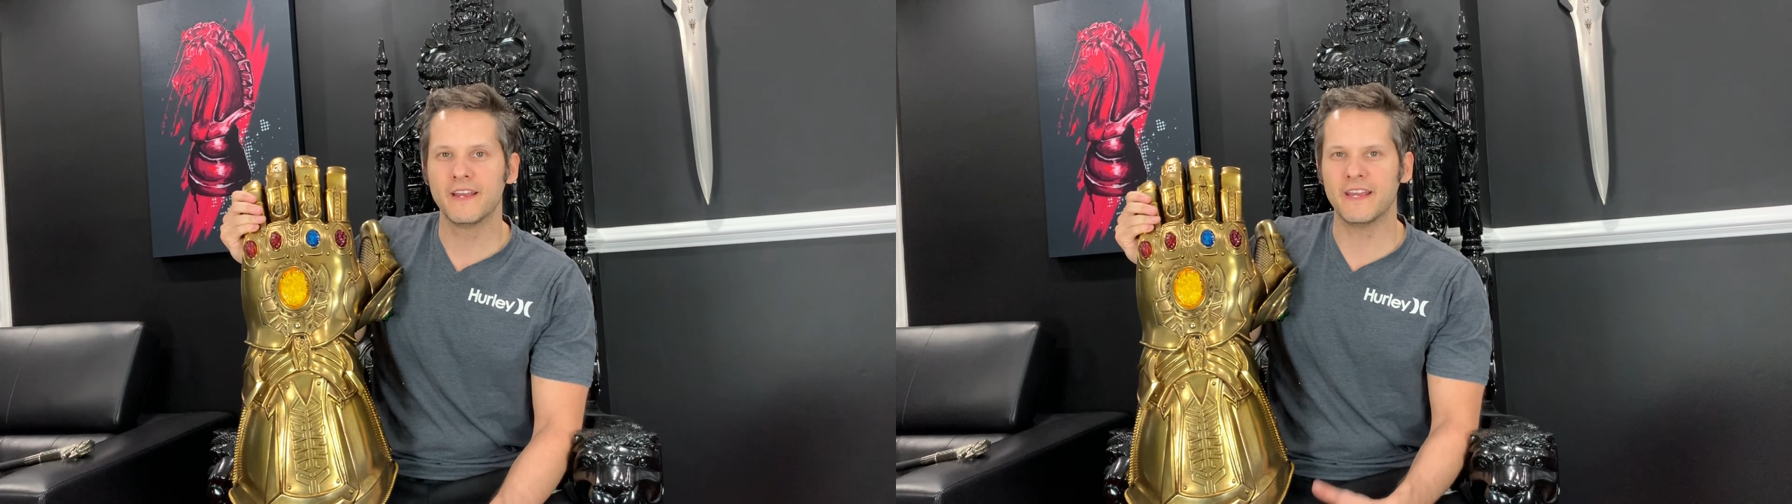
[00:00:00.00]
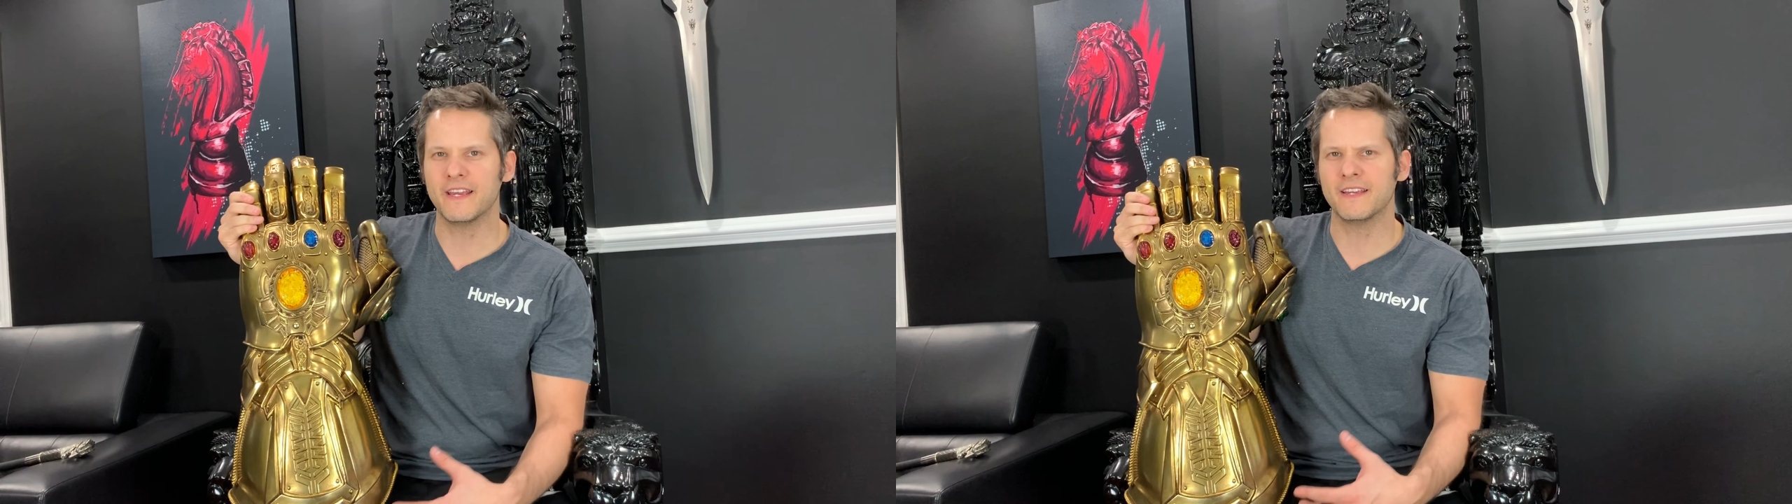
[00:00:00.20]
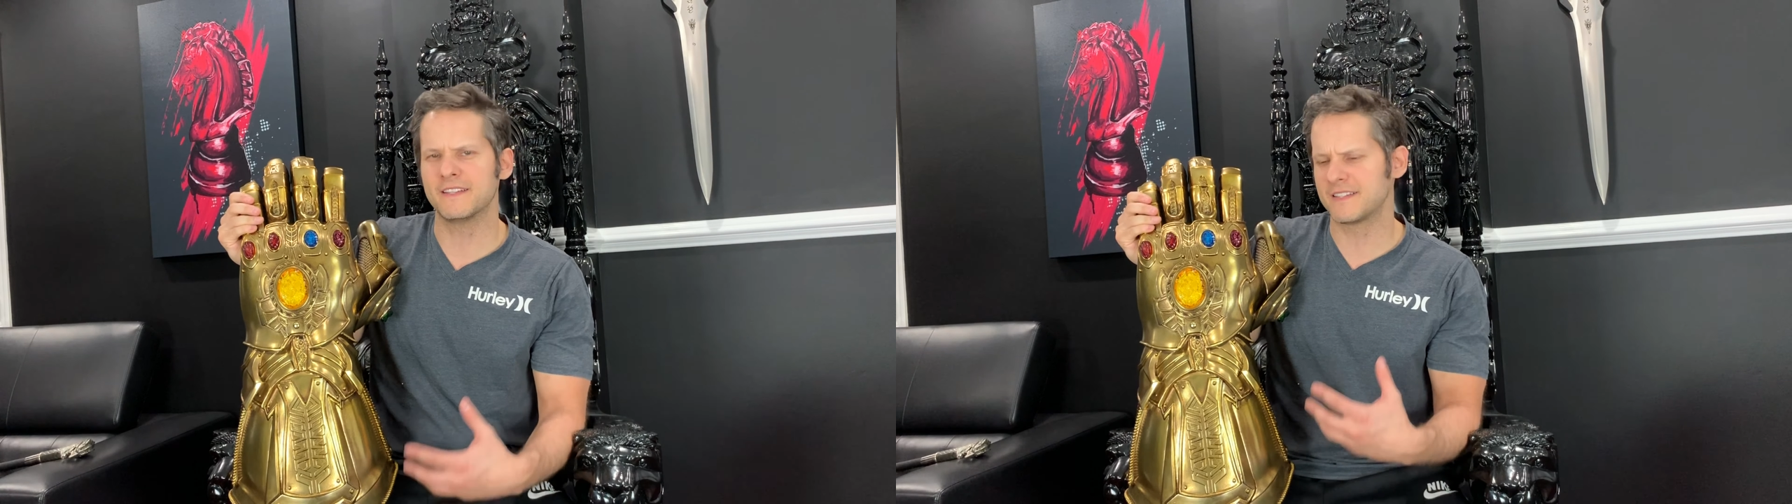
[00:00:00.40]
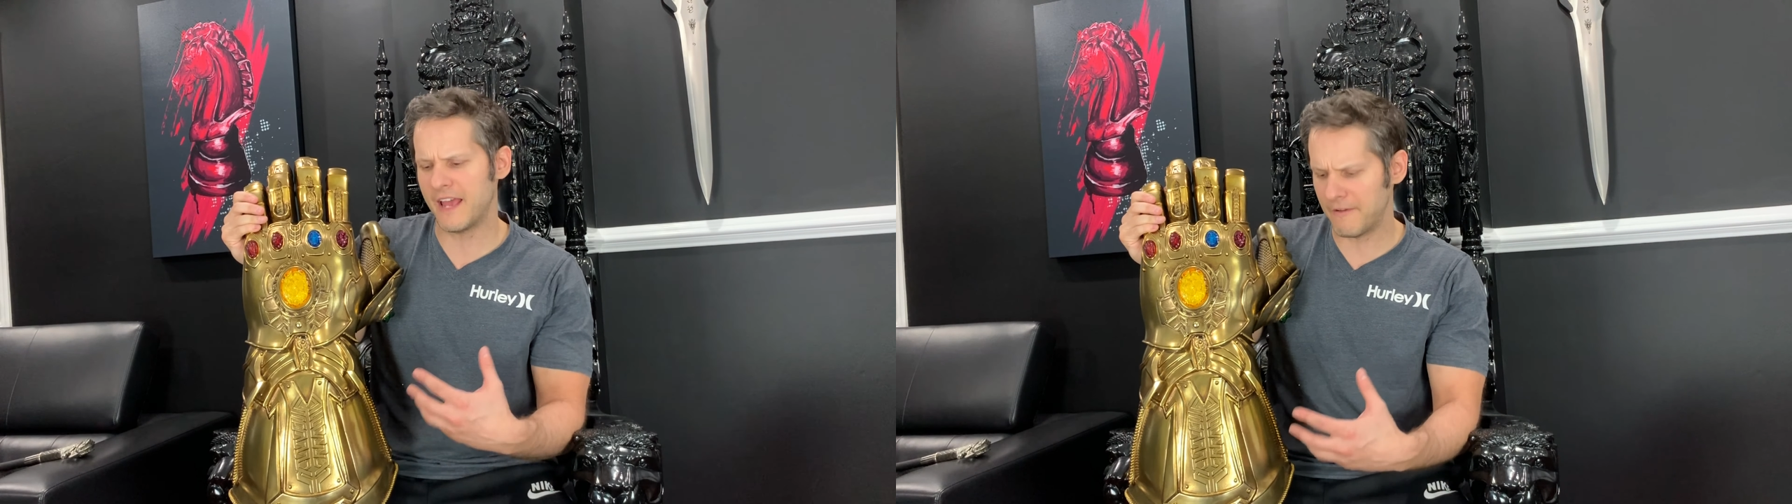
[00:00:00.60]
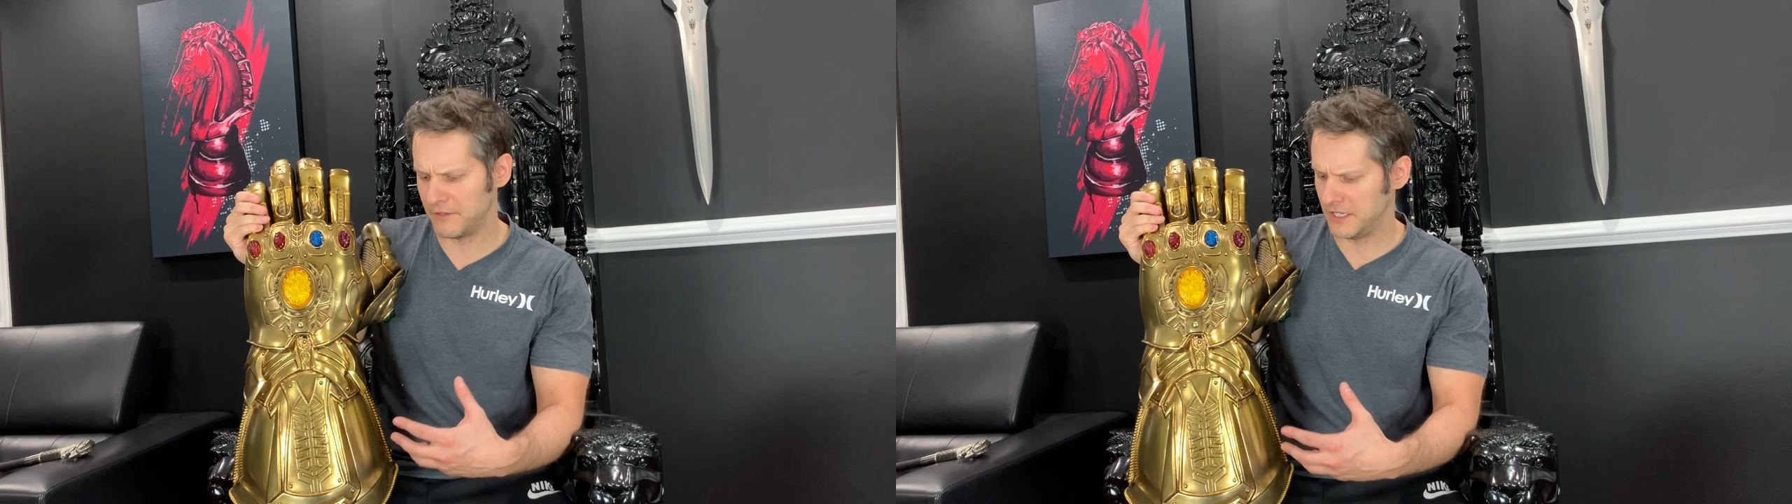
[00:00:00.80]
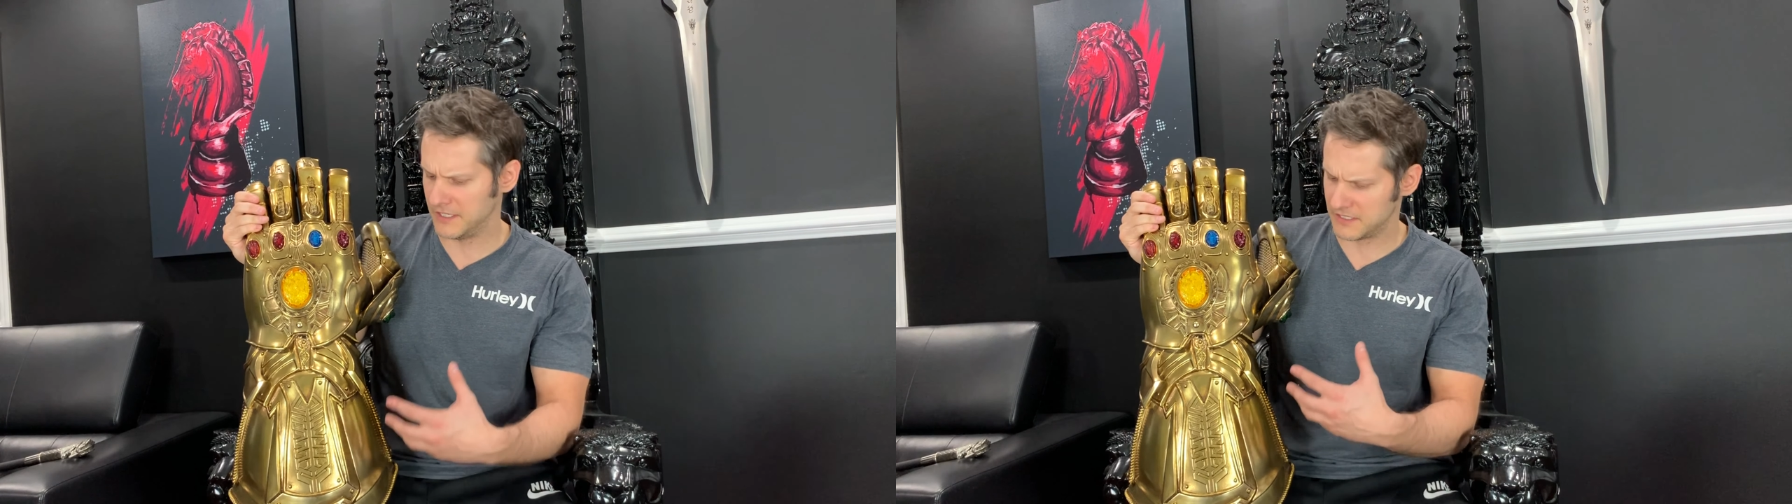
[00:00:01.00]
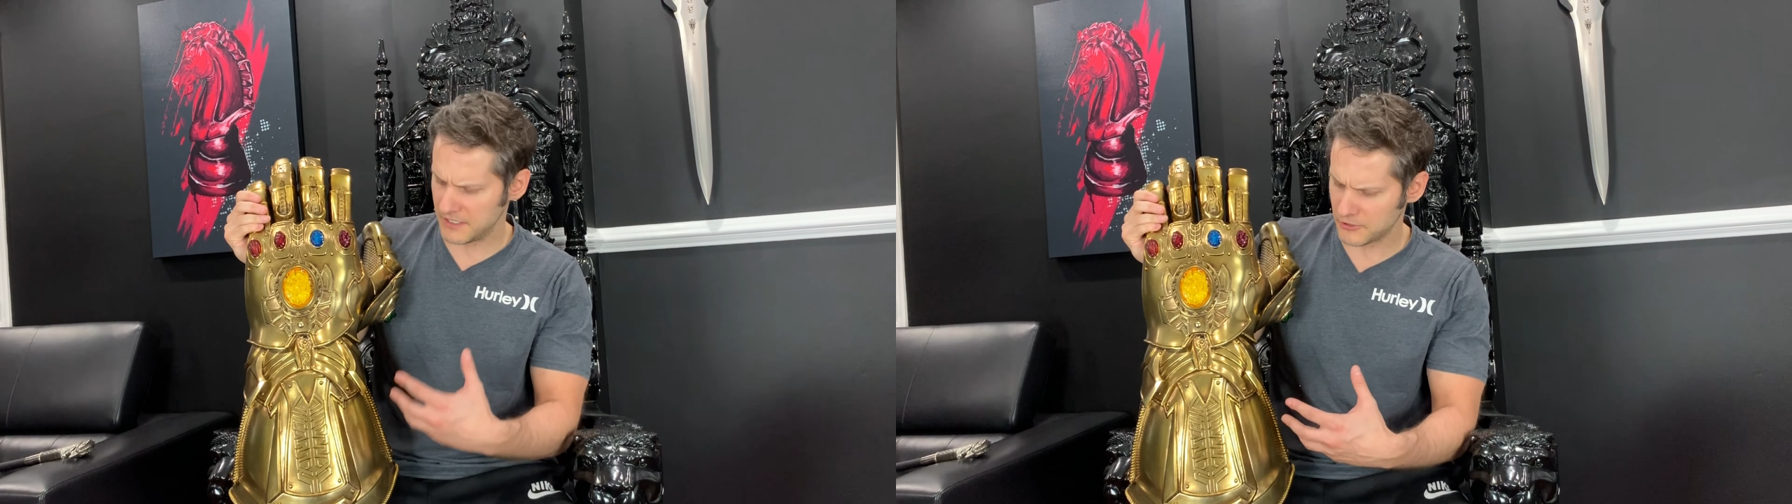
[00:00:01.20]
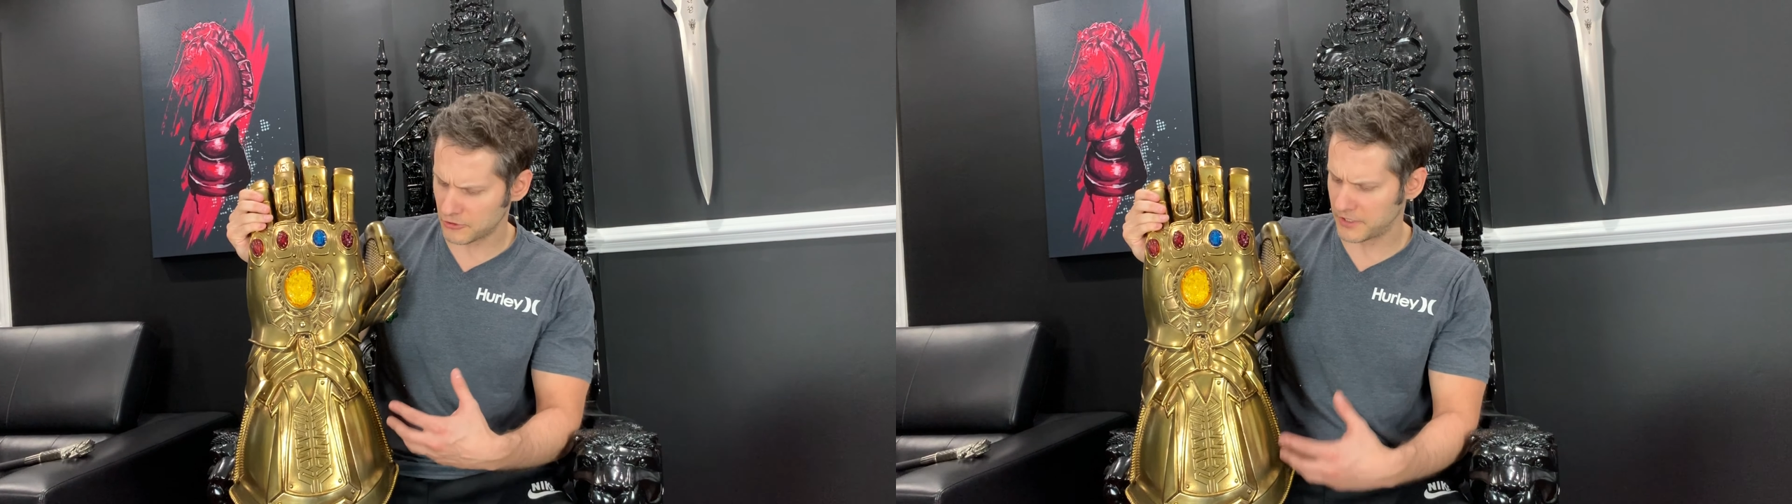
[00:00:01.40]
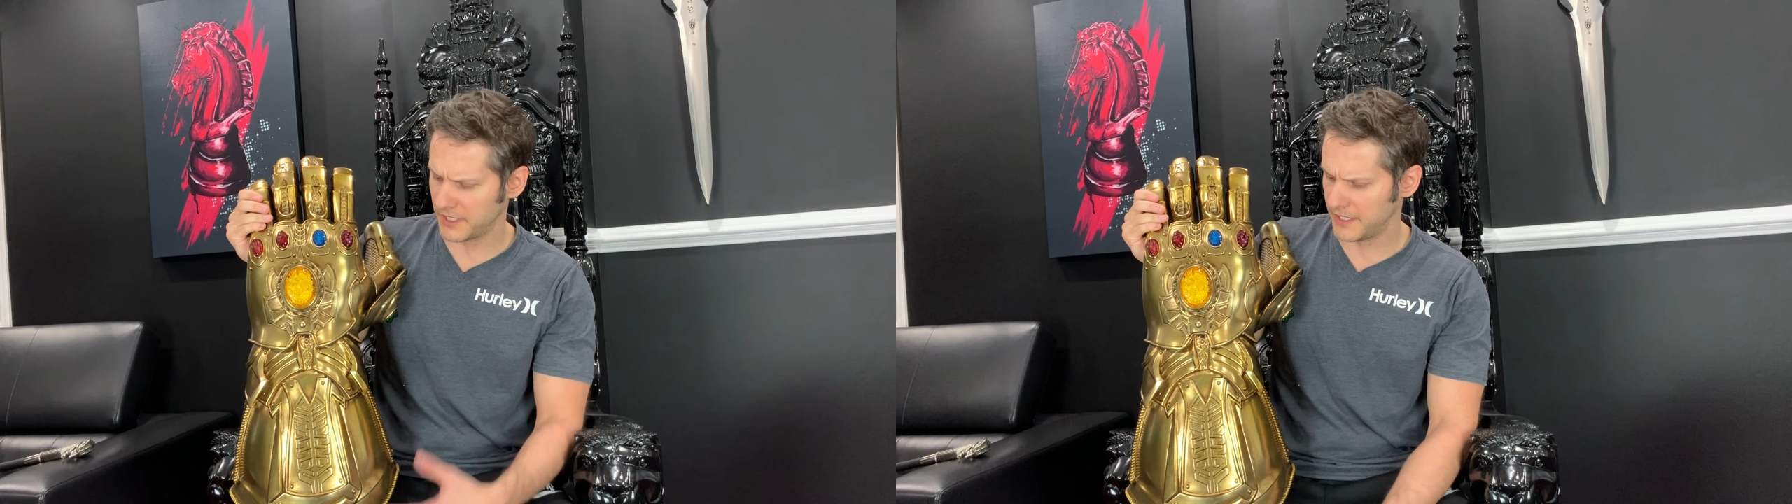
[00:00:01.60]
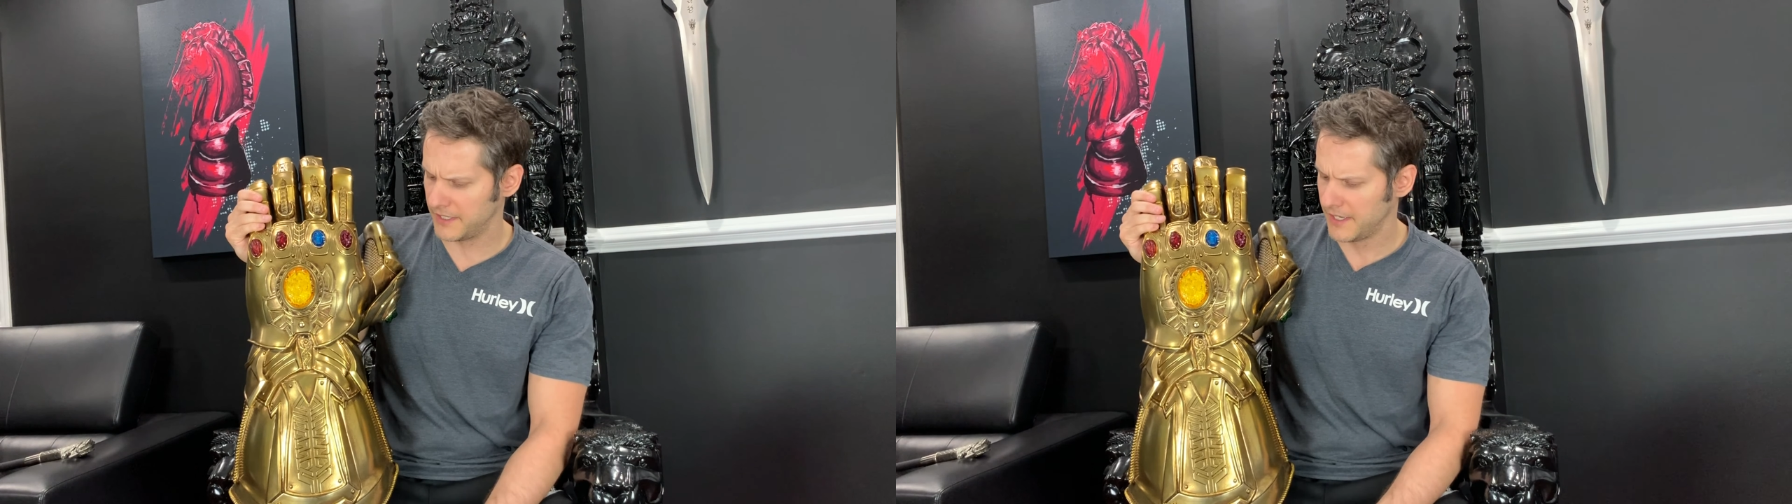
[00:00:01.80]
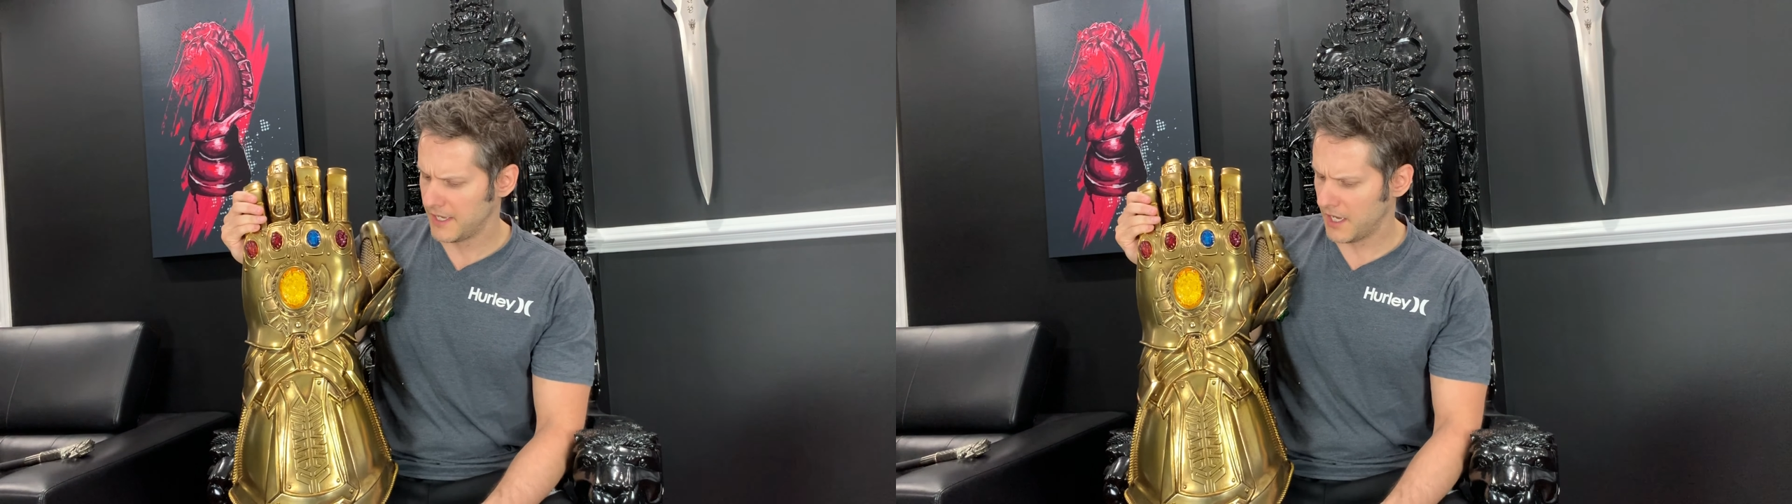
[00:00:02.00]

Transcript: It's heavy, it's intricate.